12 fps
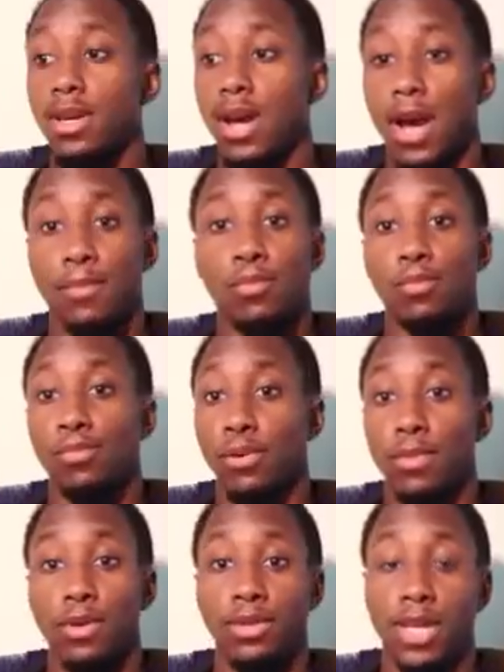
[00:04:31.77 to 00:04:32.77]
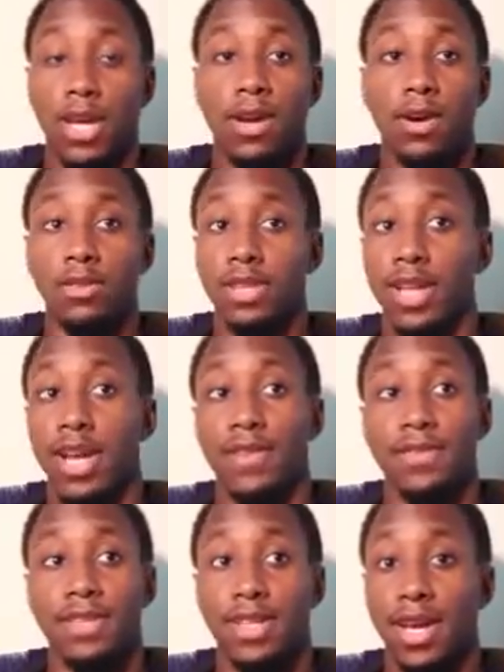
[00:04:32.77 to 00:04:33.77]
I promote that all day,
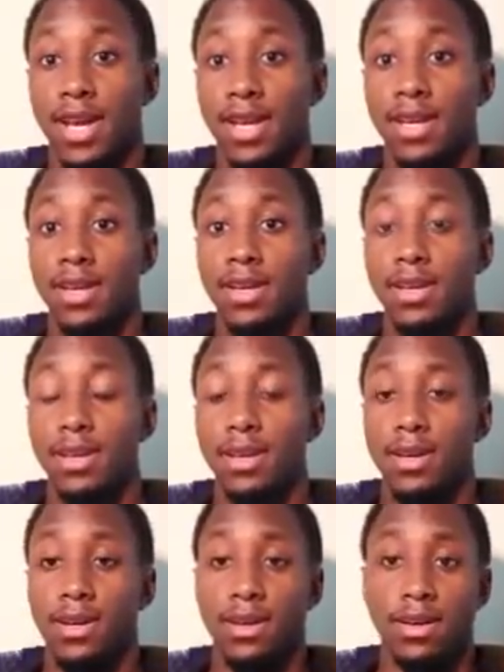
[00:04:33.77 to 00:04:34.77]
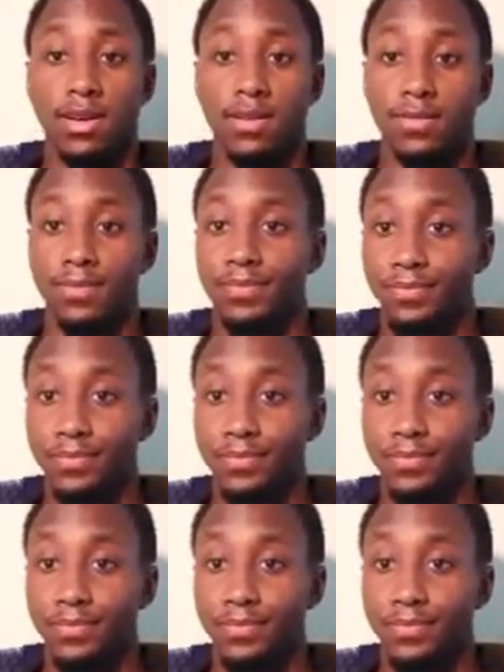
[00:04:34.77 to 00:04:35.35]
every day, um,